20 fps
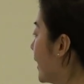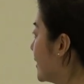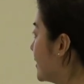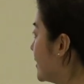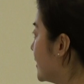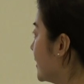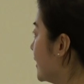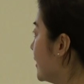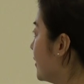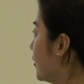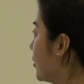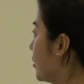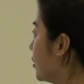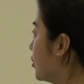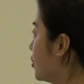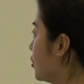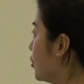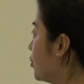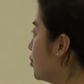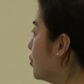can see there
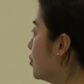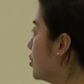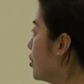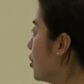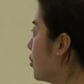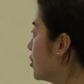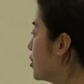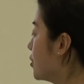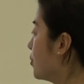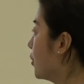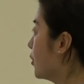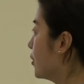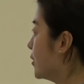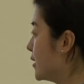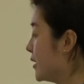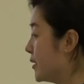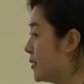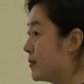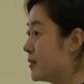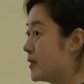are two notable
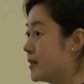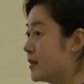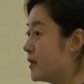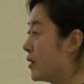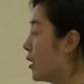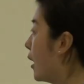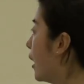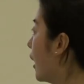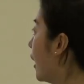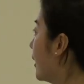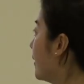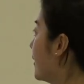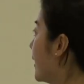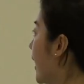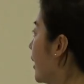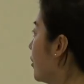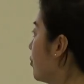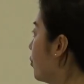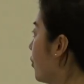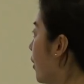dips
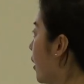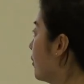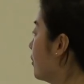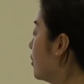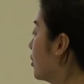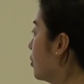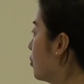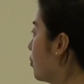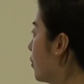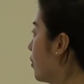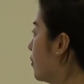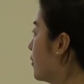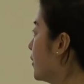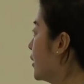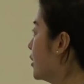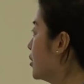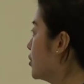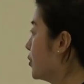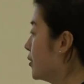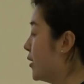that brought the growth
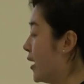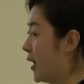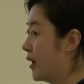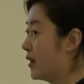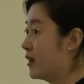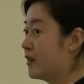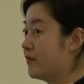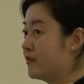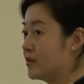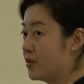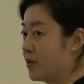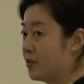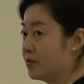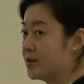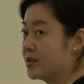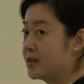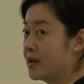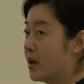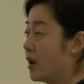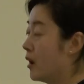into negative
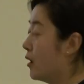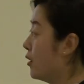zones.